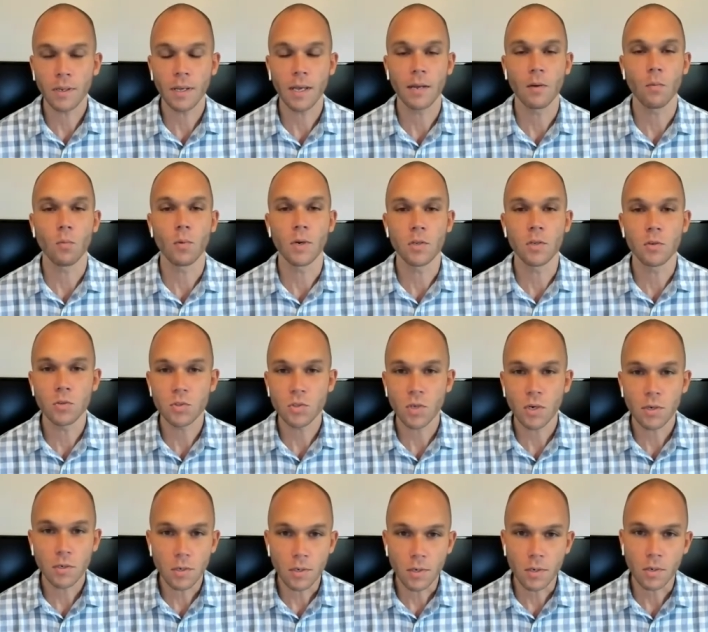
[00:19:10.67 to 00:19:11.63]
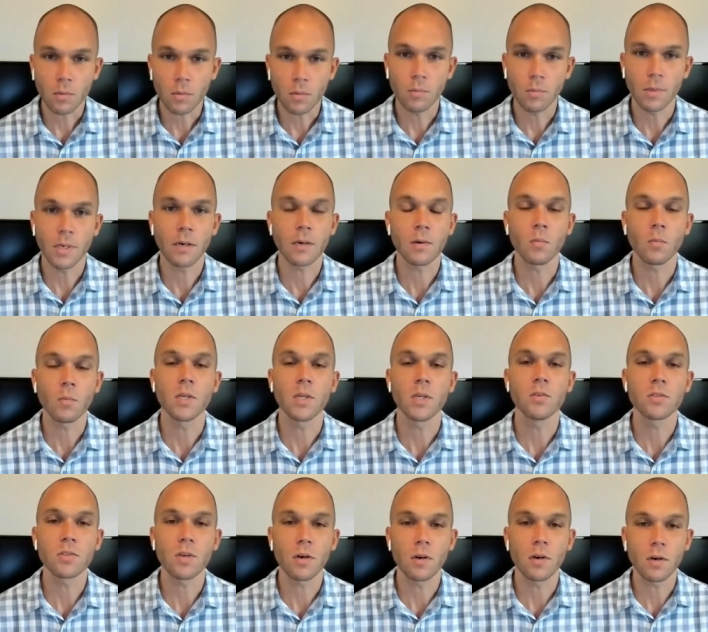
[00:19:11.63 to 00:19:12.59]
and when you start your career and when you
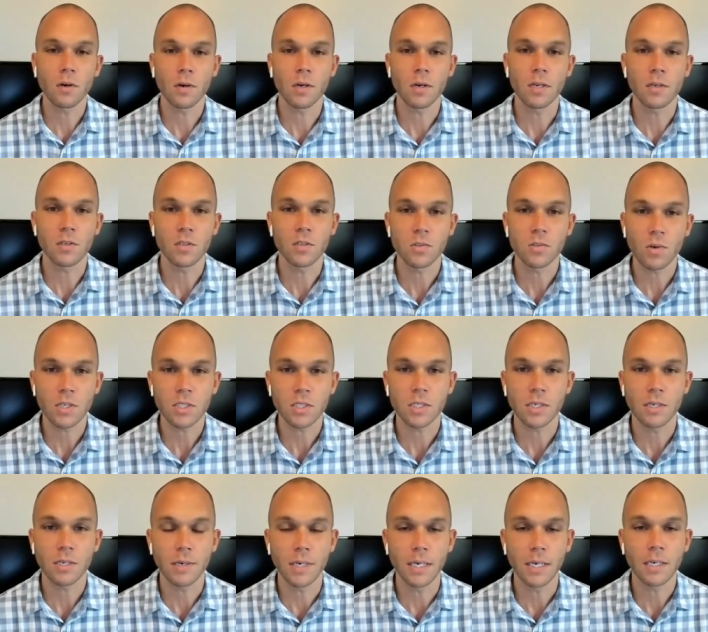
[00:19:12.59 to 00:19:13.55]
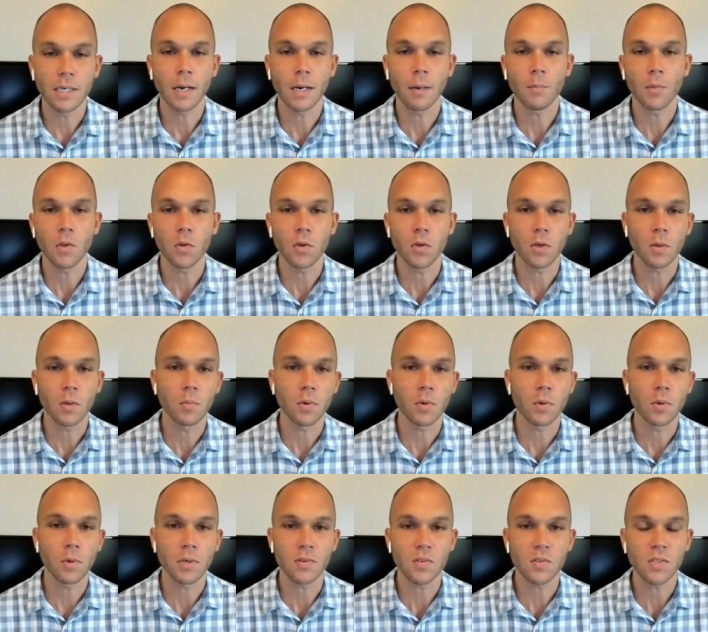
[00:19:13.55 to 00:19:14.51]
start earning discretionary income that you can put
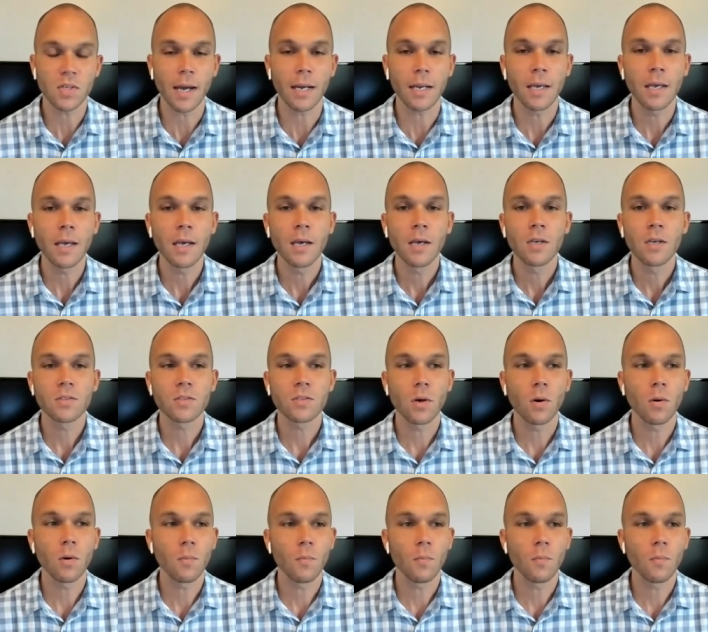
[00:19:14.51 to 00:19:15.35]
aside. So,